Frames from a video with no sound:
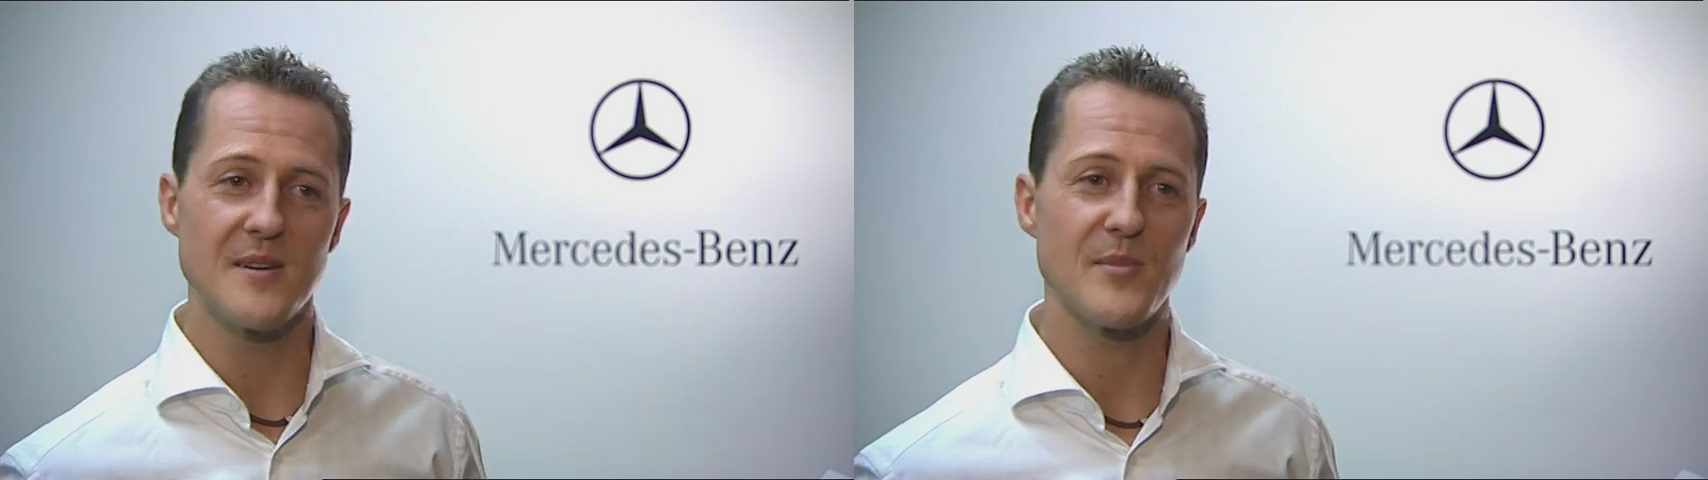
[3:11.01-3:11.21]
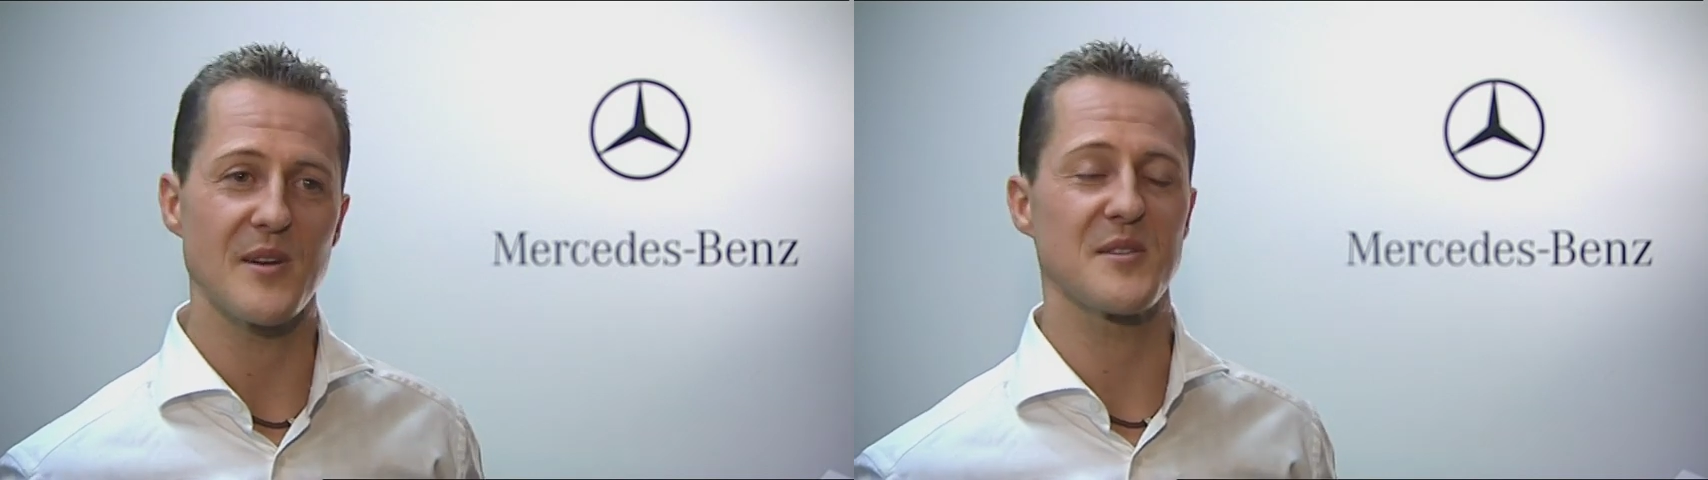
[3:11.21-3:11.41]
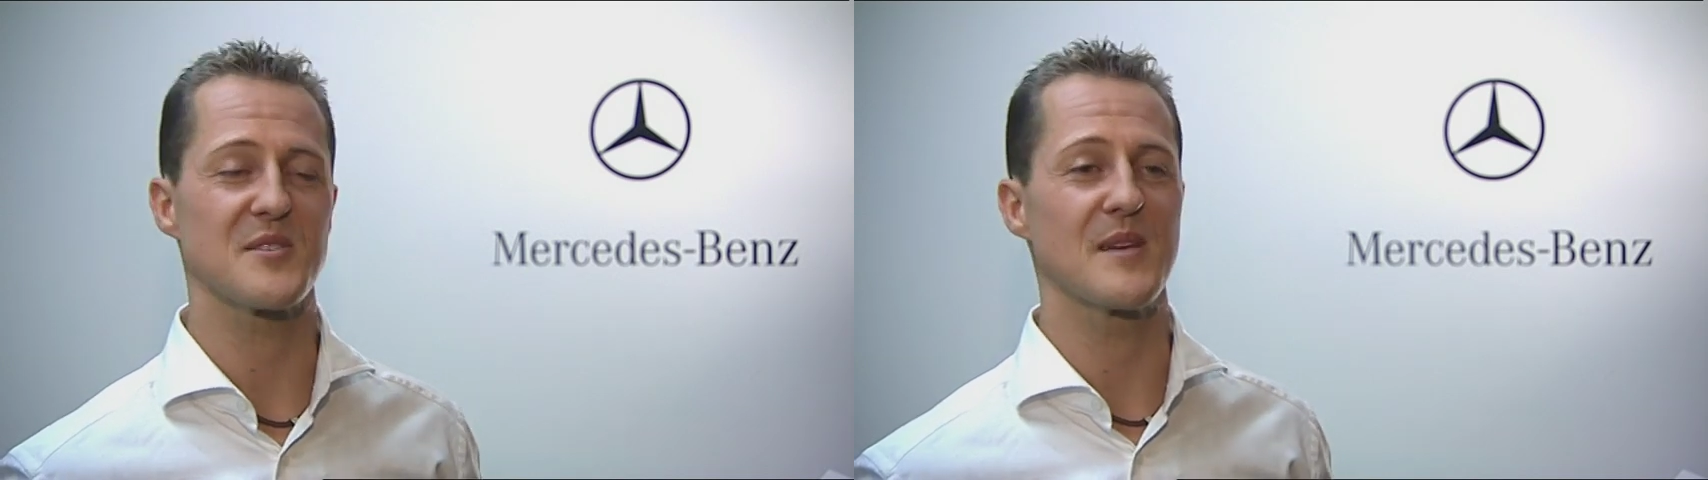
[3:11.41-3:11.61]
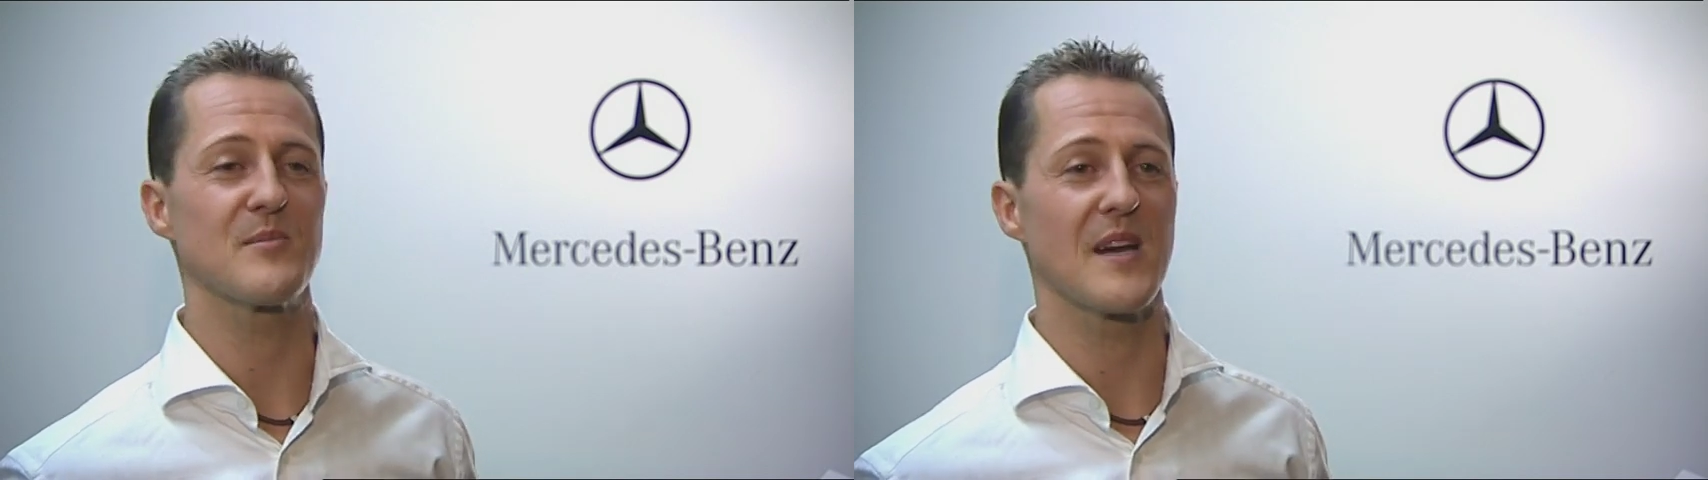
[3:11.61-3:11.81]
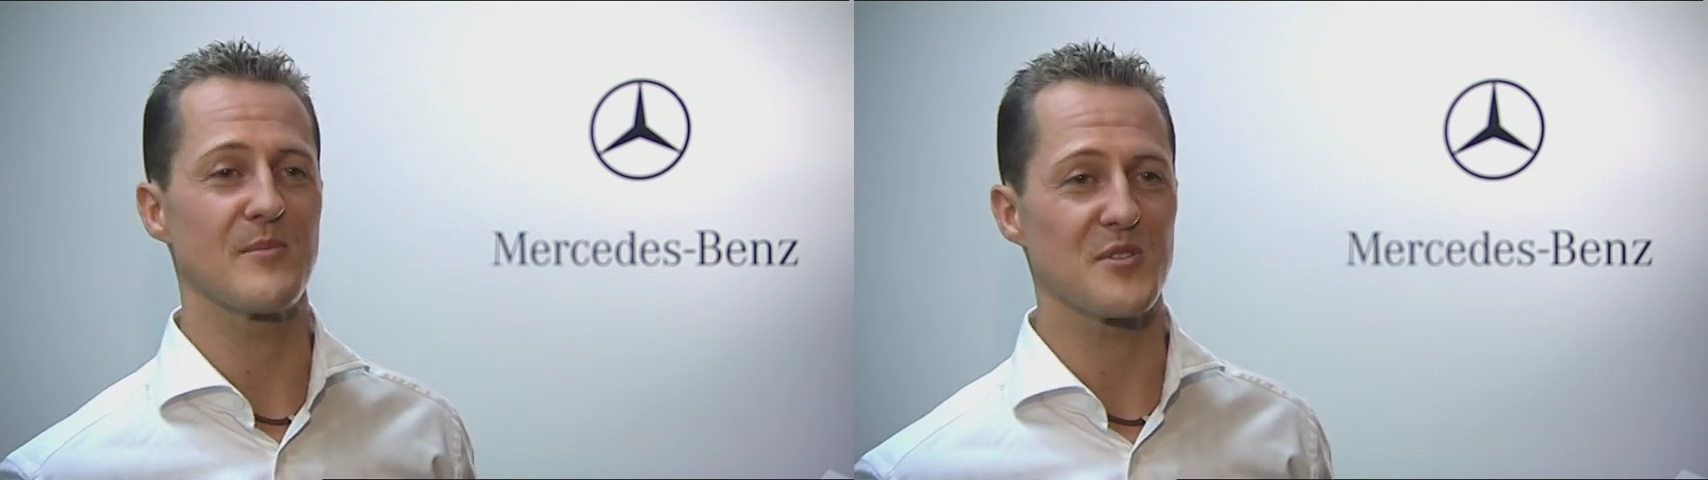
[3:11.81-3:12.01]
But at the same
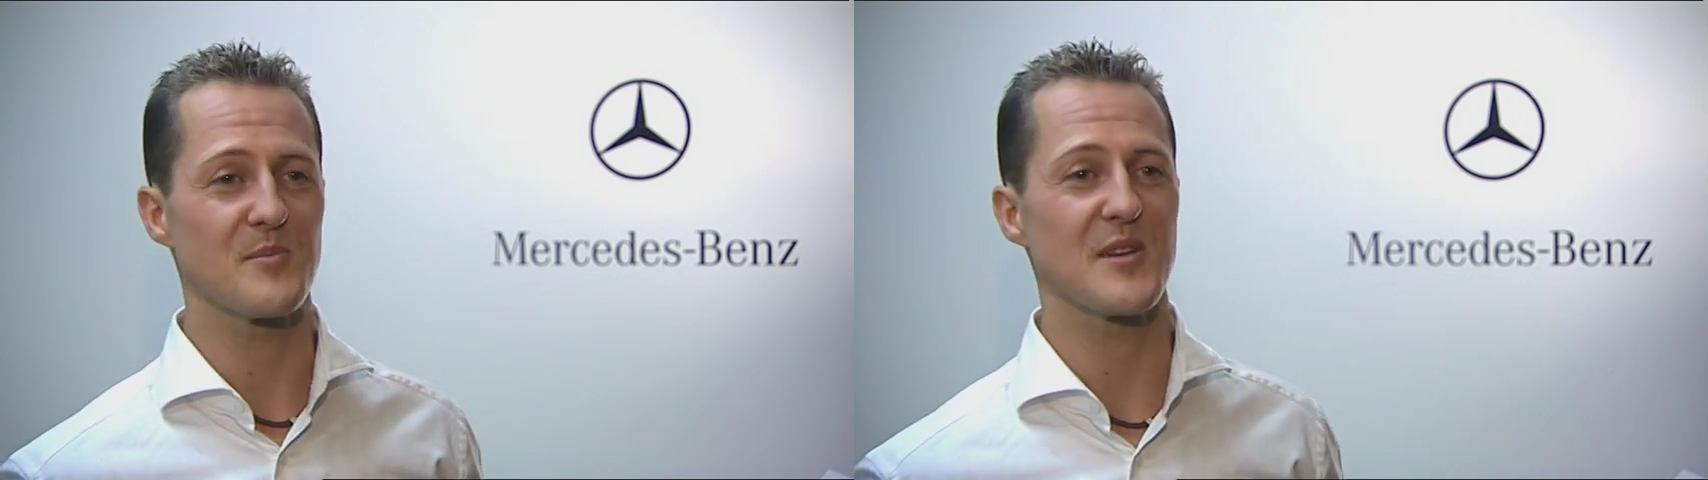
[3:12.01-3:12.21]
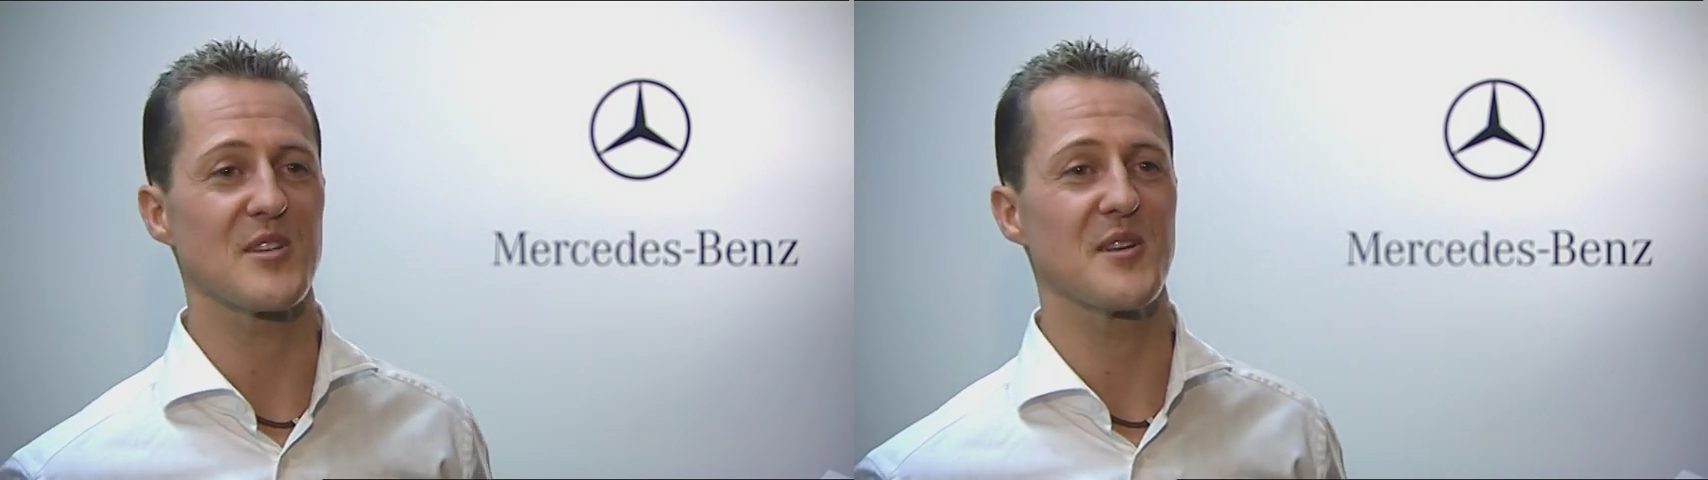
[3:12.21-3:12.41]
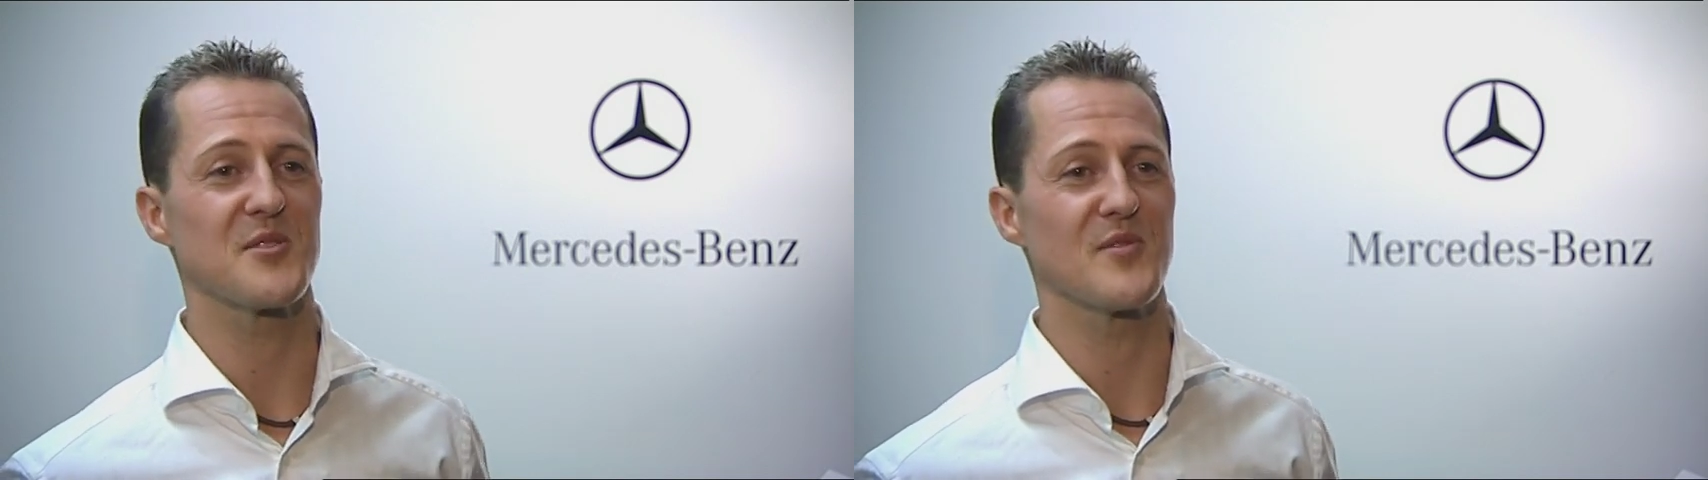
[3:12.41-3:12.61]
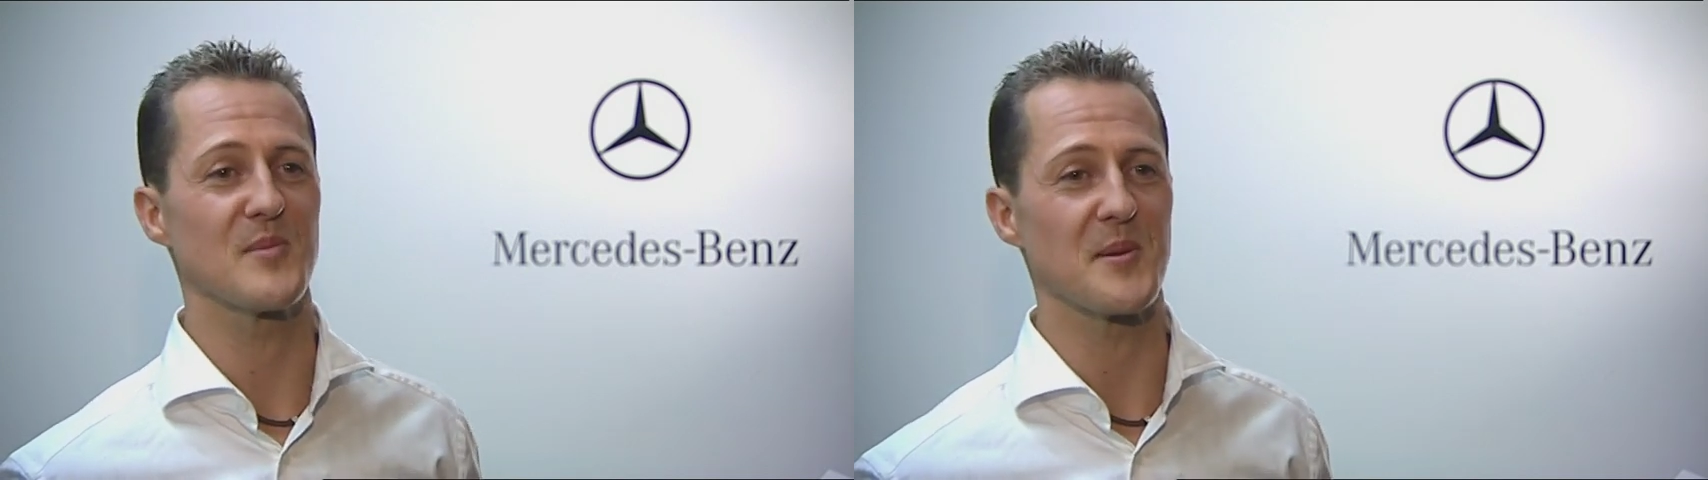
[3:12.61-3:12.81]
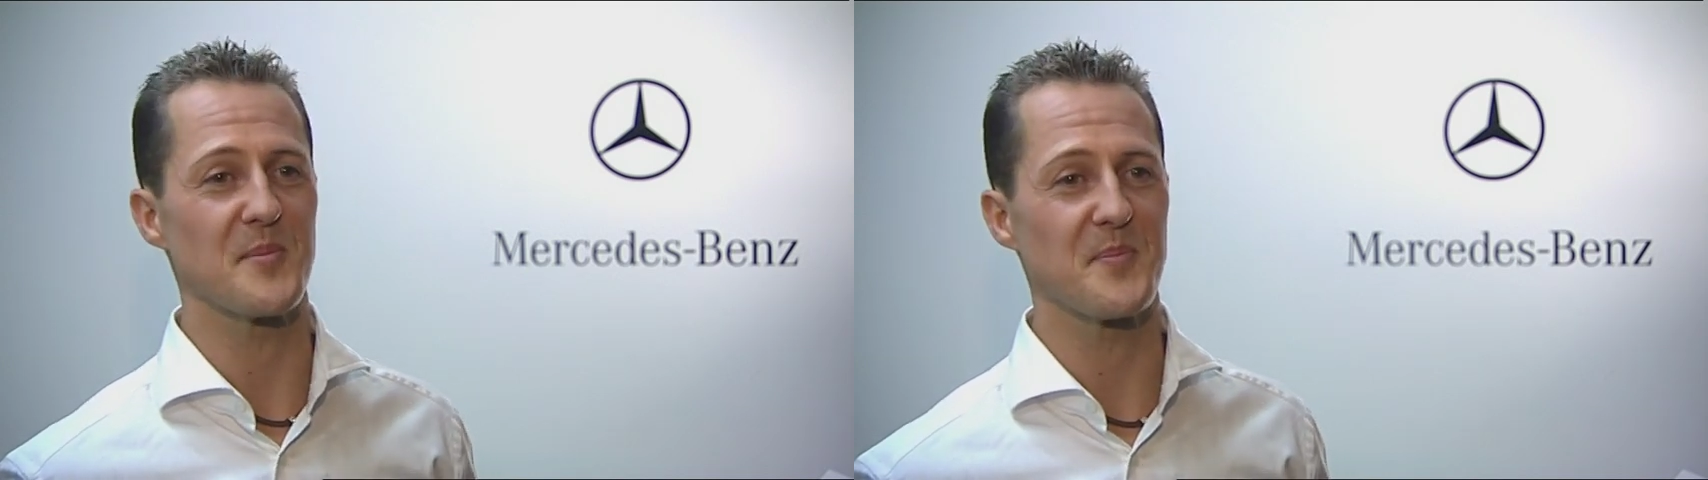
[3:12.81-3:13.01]
time, that's a big challenge for me